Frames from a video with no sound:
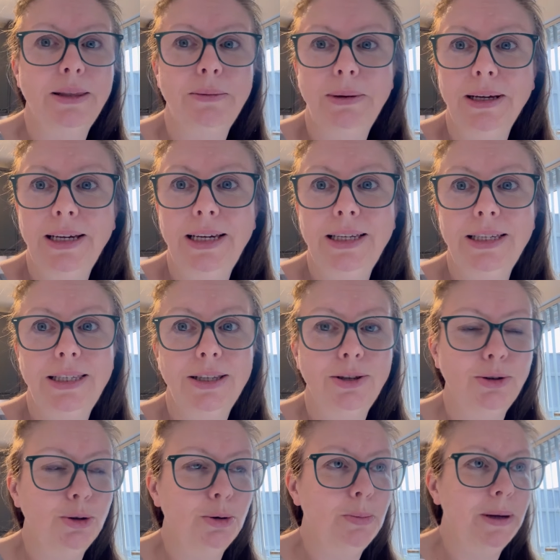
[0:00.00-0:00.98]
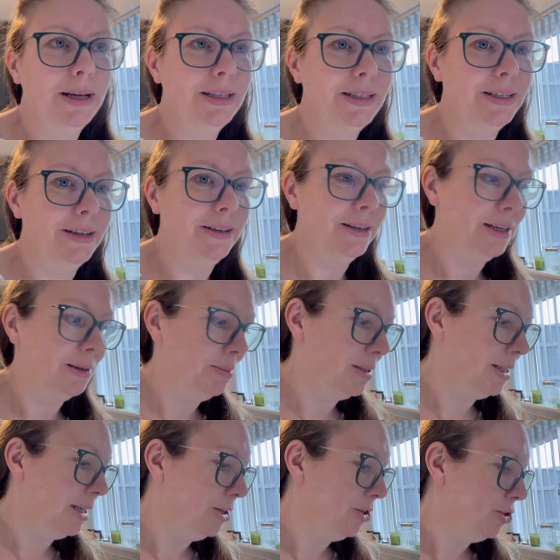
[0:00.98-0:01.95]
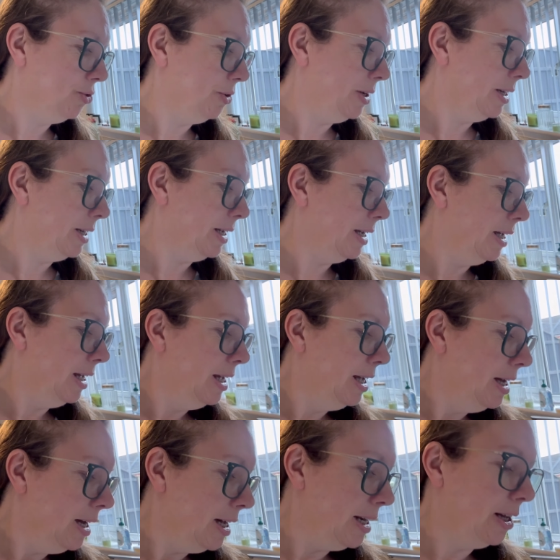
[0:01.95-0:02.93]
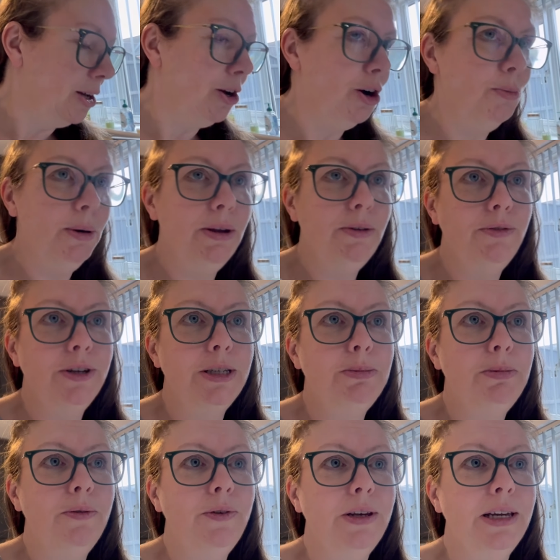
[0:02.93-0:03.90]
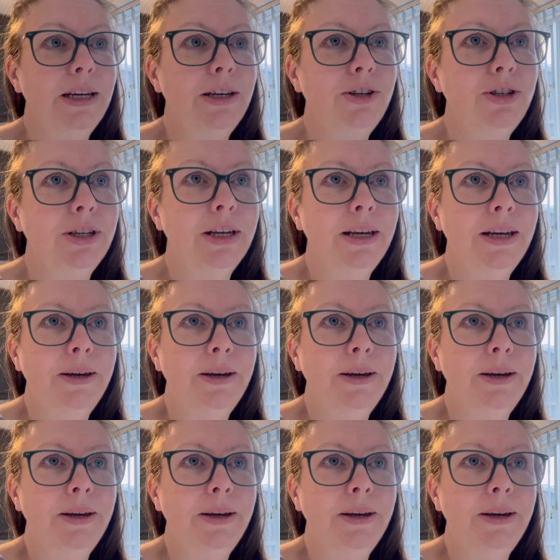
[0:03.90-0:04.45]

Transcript: The blanket is still a good pattern and I'm still enjoying it and I can't wait for it to be finished.